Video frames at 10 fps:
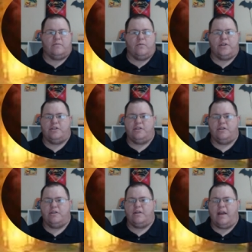We
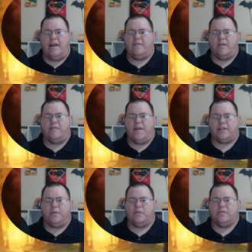should have
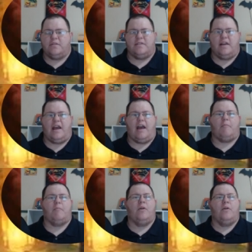artifacts most of the
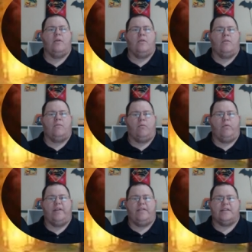time
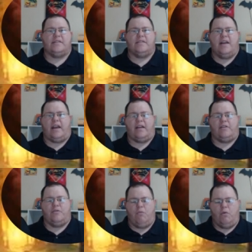with this deck.
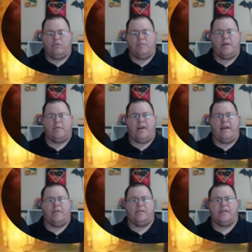You want to be able to
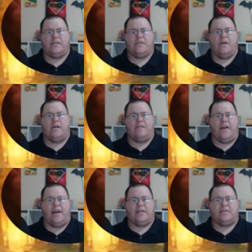have those extra artifacts